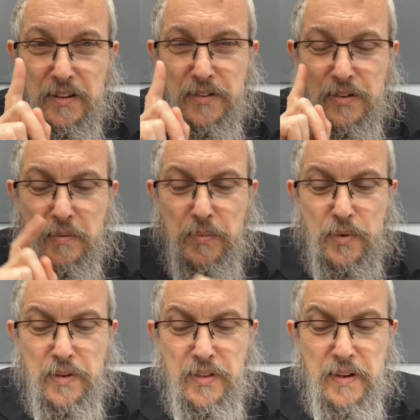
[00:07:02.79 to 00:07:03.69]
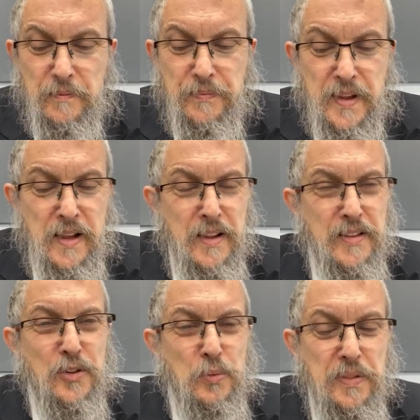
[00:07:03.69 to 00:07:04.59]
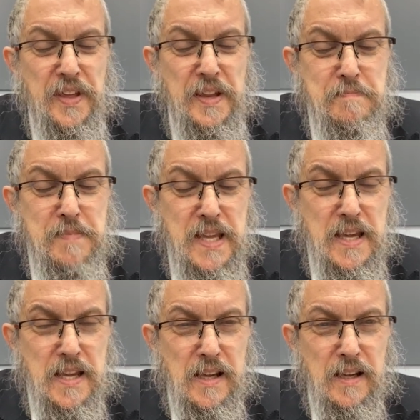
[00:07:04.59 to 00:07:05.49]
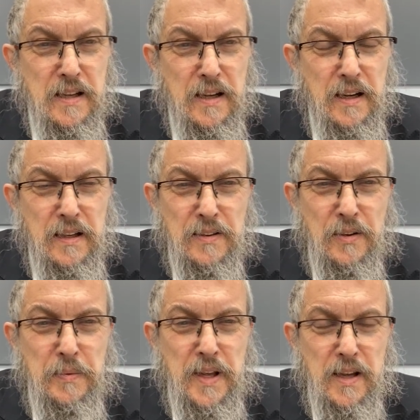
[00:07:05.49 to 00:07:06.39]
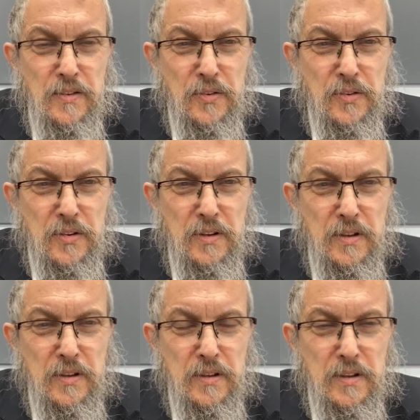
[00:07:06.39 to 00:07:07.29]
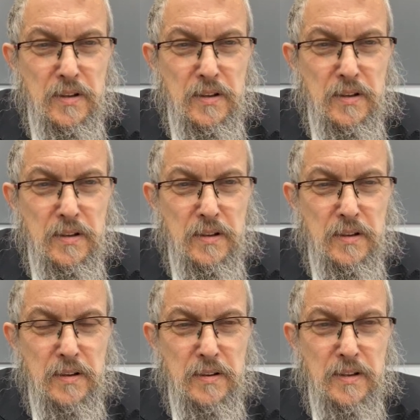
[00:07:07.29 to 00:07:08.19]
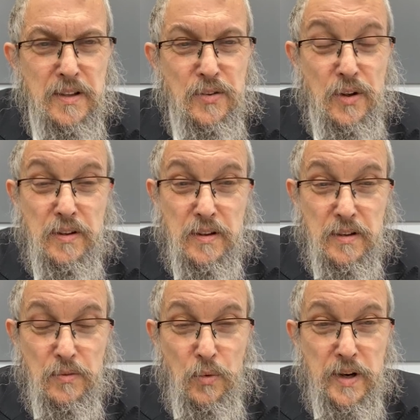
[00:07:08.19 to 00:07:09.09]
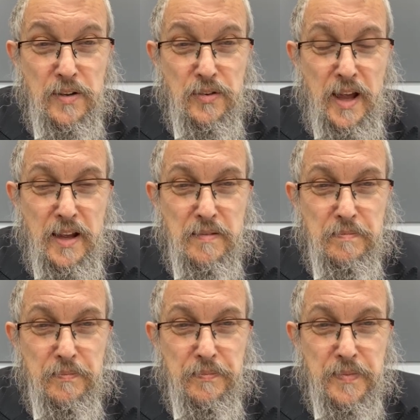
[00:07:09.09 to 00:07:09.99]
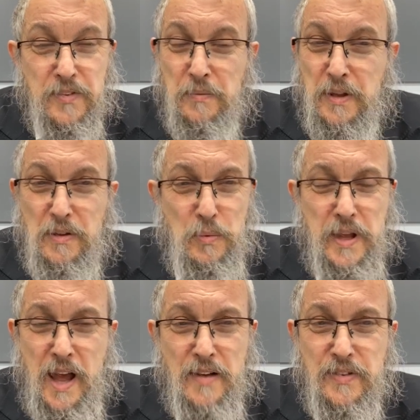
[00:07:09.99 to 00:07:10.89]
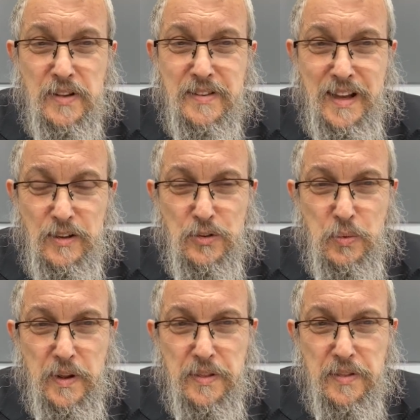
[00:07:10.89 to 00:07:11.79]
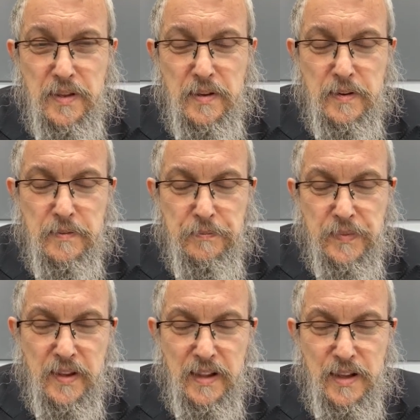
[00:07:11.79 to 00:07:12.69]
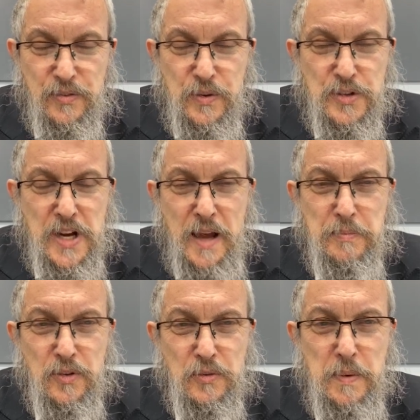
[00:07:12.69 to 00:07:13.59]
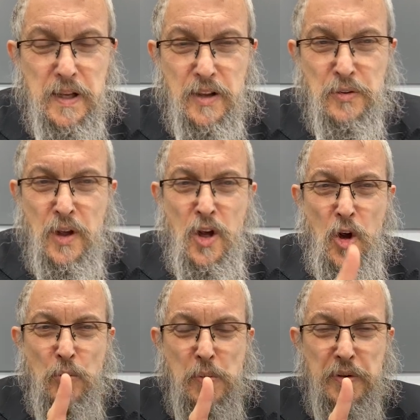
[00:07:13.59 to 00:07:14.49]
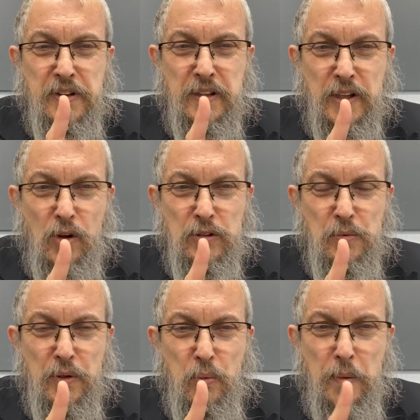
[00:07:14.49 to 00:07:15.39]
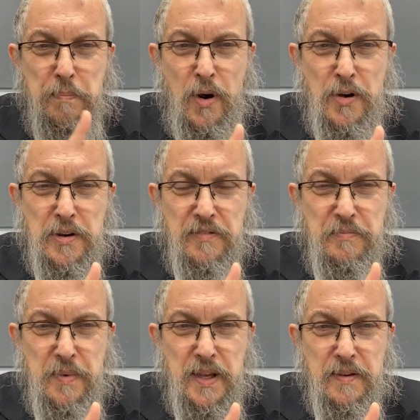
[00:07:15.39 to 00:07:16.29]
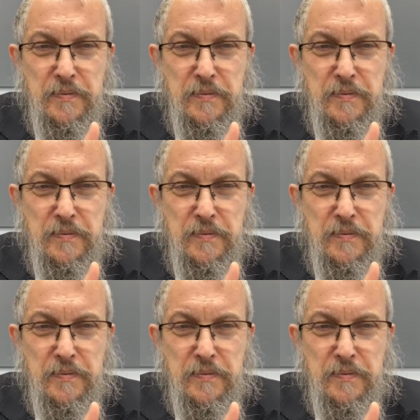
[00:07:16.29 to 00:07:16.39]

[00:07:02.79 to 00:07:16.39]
and this is the important thing, there's within me something else. That's, what is that? Something that we haven't dealt with in the last few chapters because we were dealing only with one part of me,